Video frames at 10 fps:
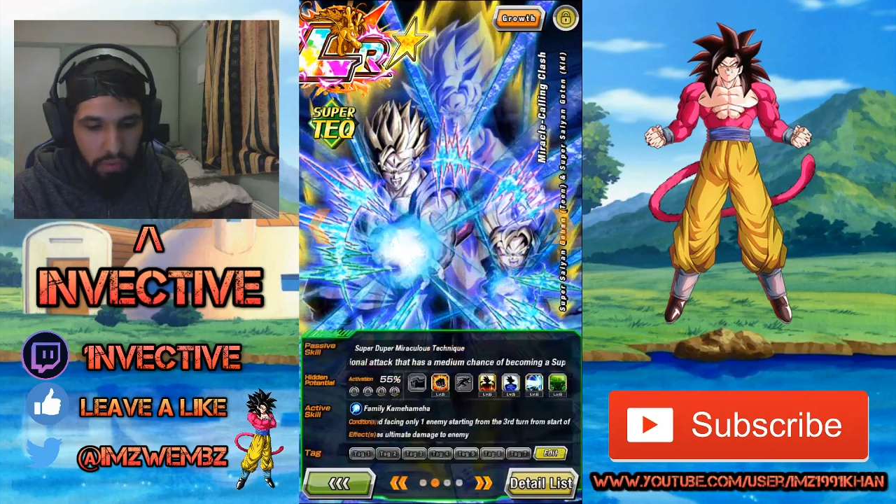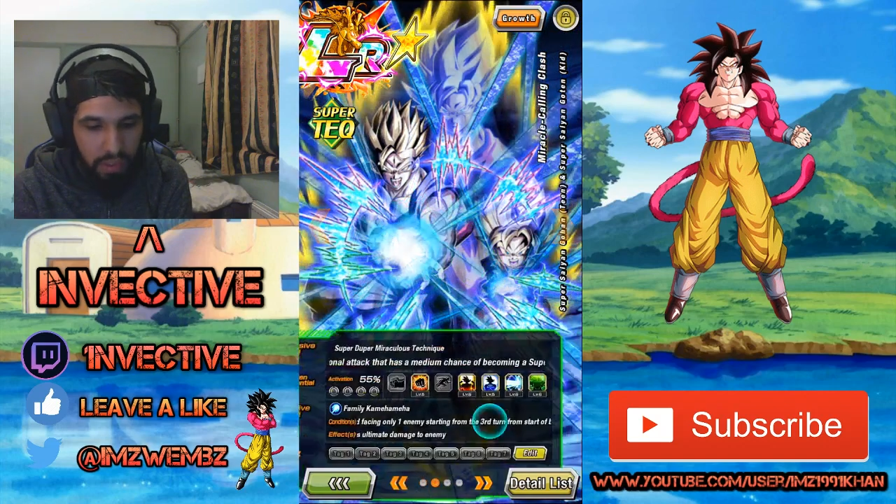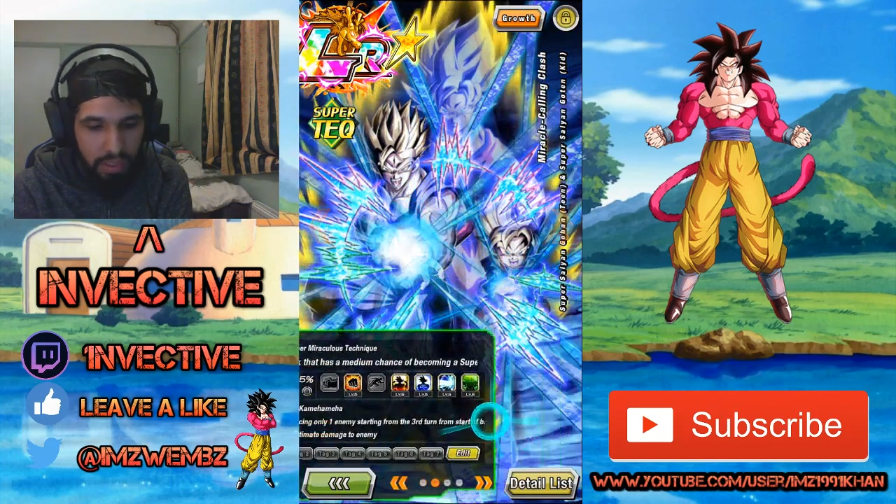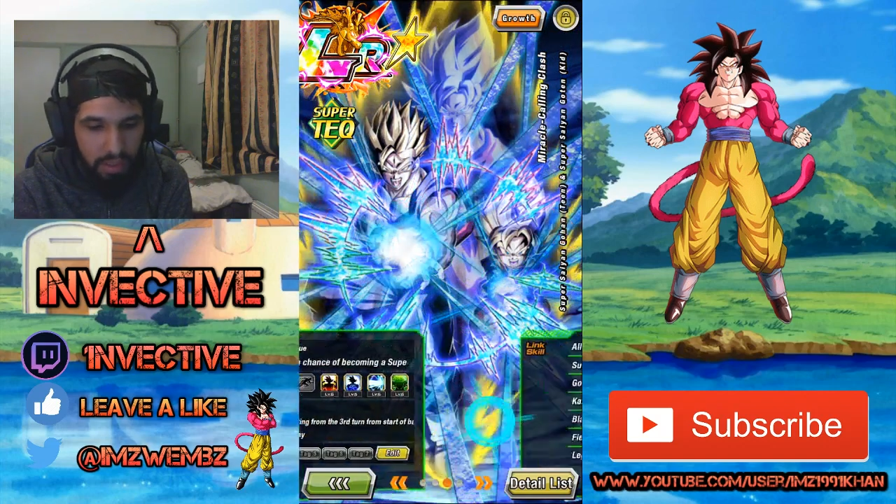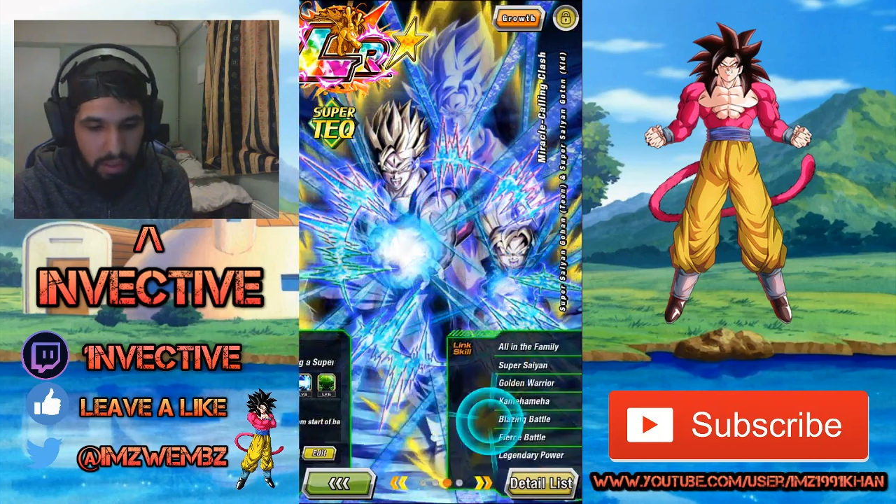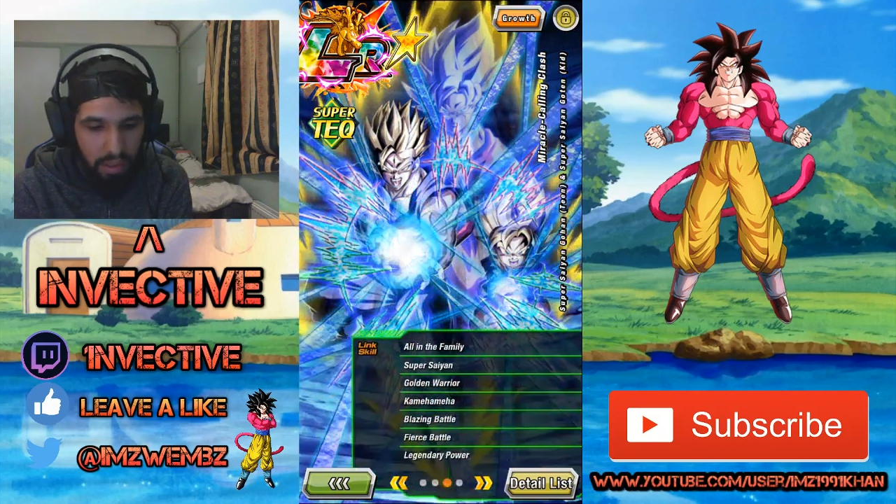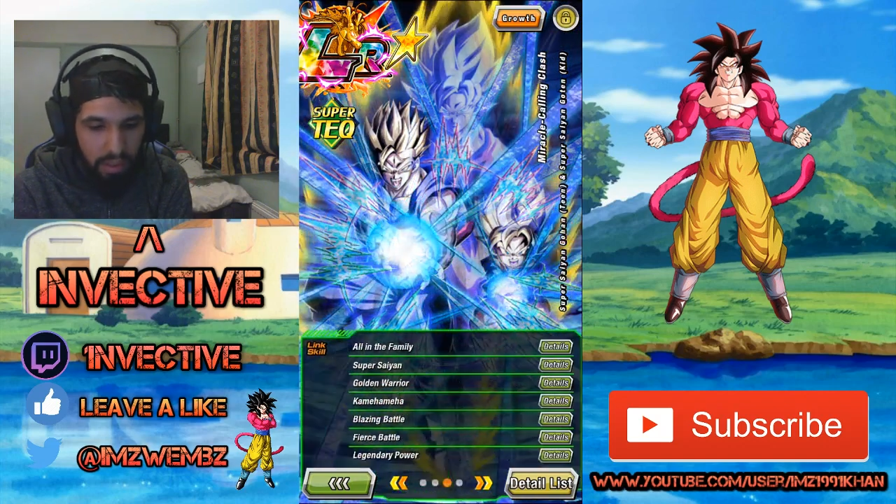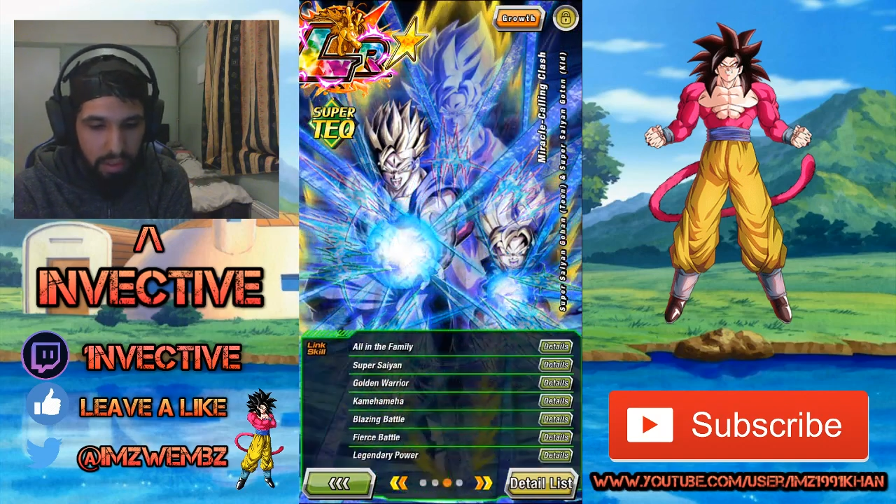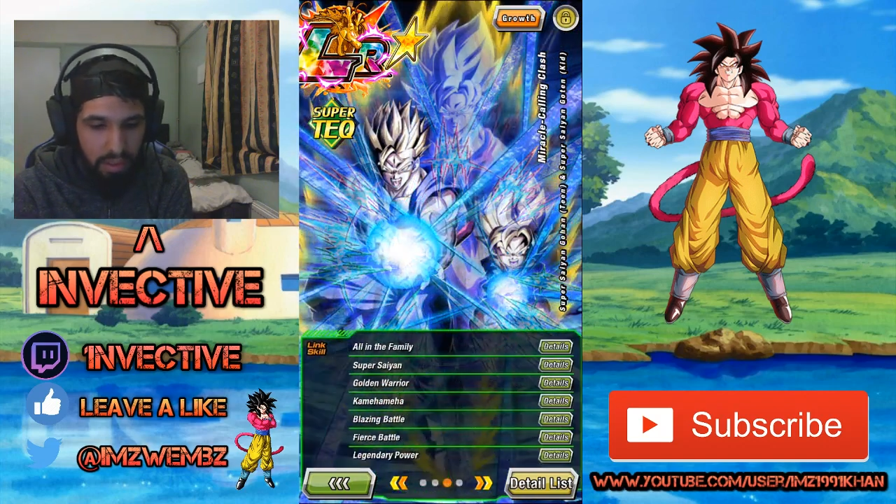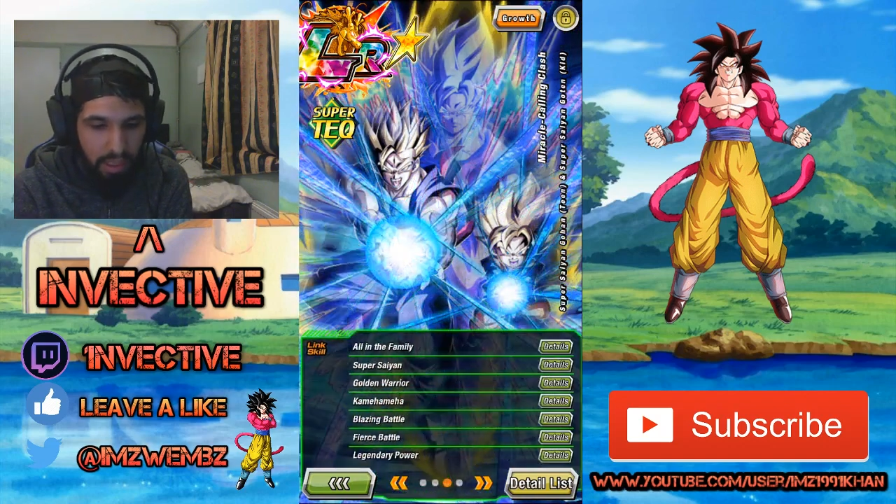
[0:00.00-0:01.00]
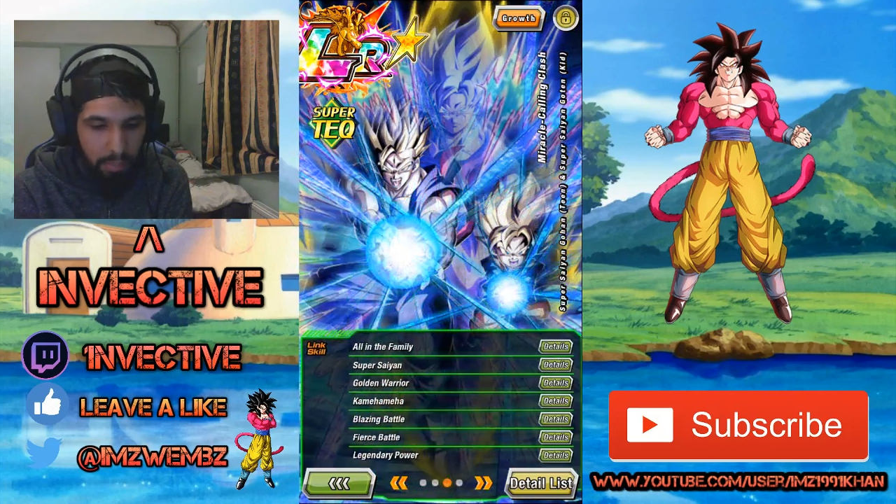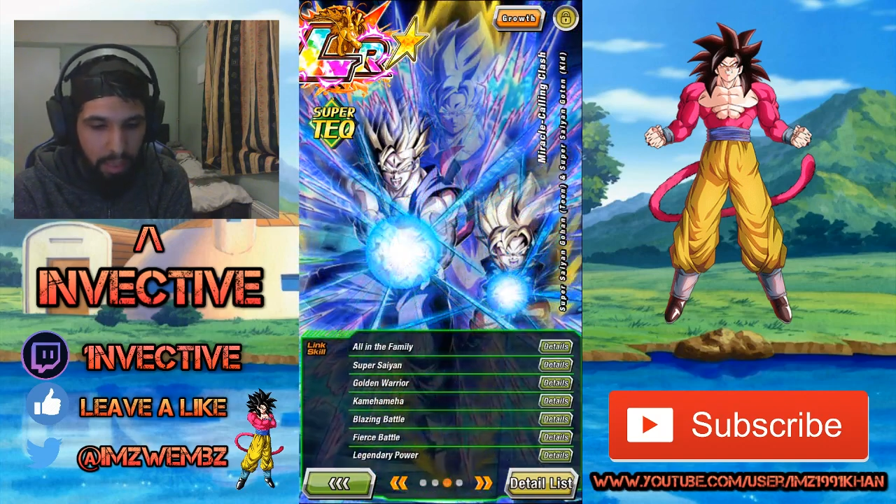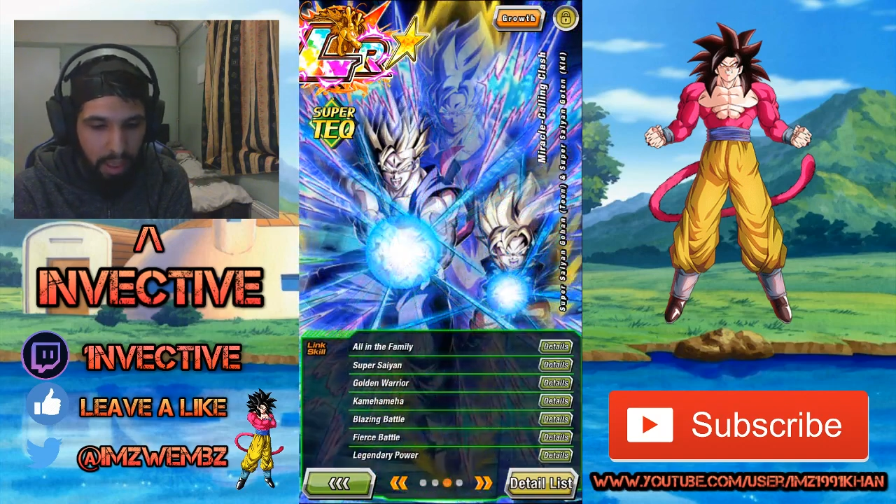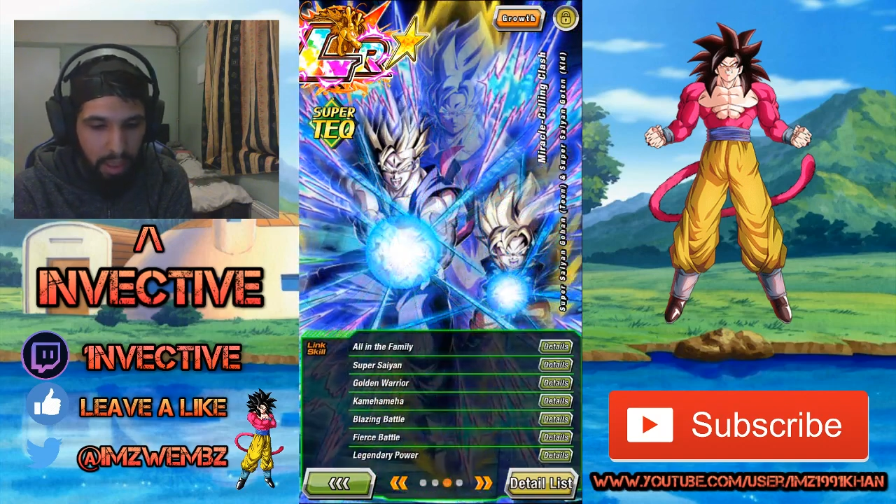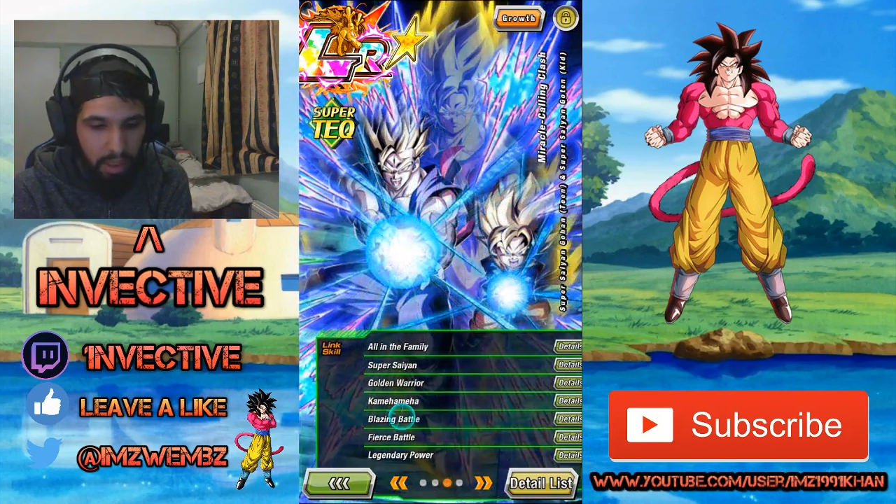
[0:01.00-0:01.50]
this same
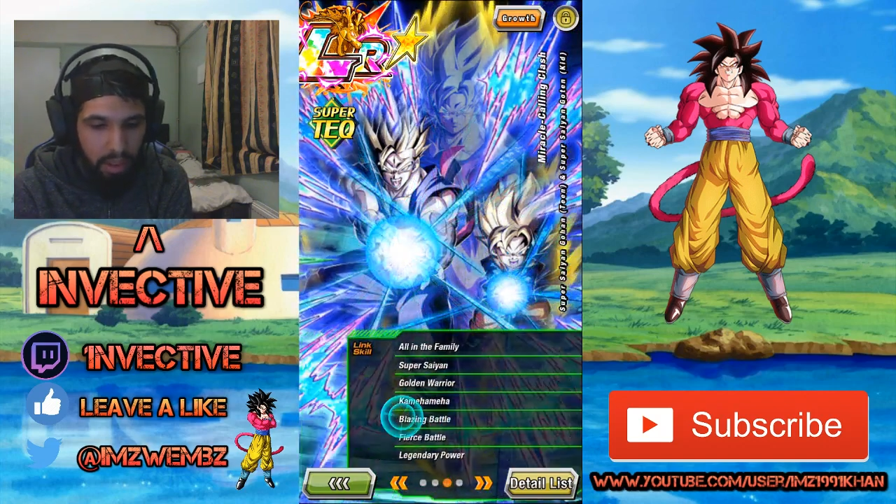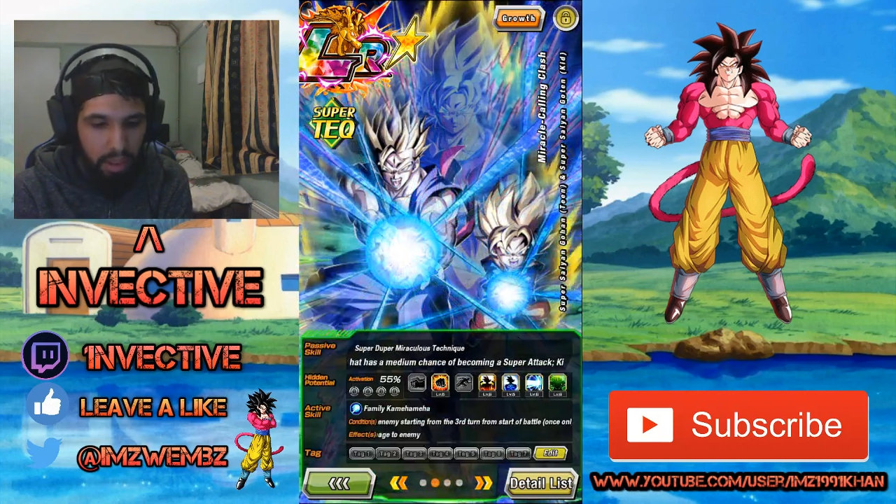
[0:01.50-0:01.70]
character